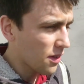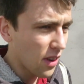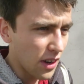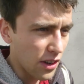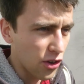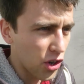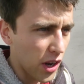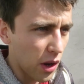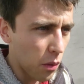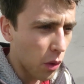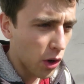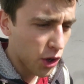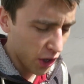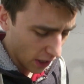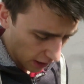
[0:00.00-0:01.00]
outside to check the
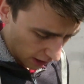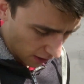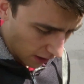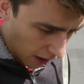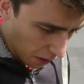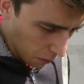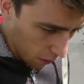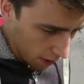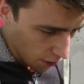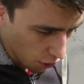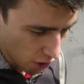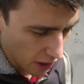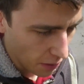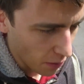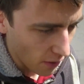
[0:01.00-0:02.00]
washing. I
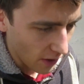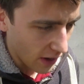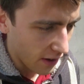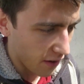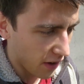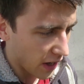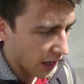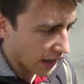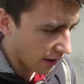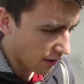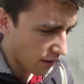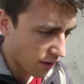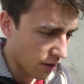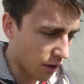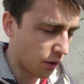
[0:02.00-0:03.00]
wish it was easier
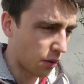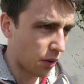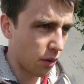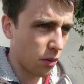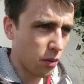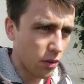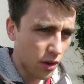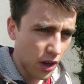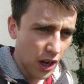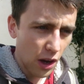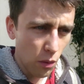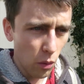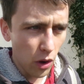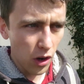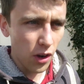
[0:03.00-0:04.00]
to
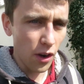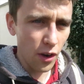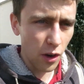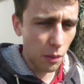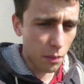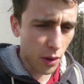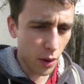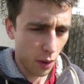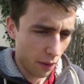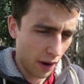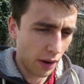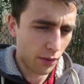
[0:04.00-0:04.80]
work on a computer